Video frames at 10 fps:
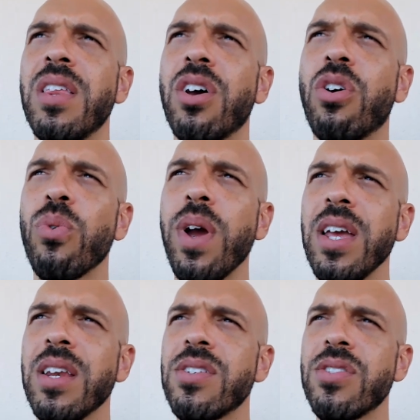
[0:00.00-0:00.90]
the
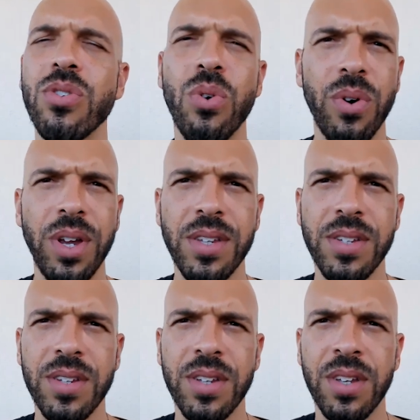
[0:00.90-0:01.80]
great
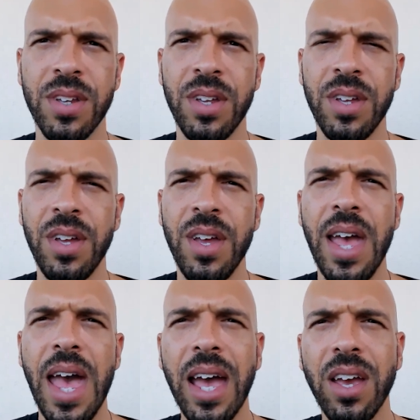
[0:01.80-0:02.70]
stories,
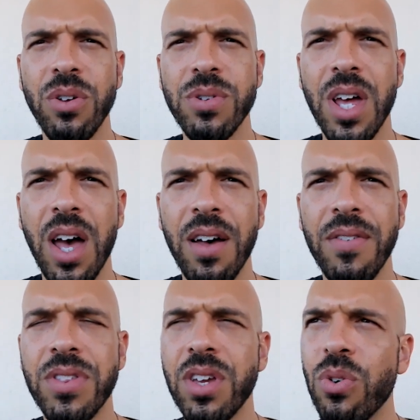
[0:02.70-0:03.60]
echoes
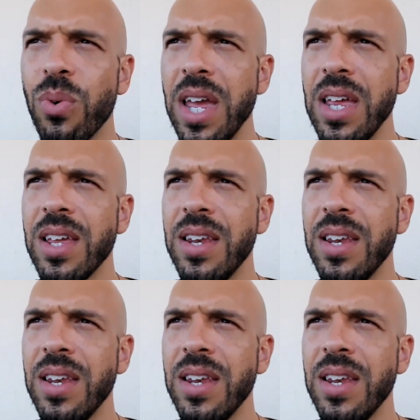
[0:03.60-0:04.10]
of the great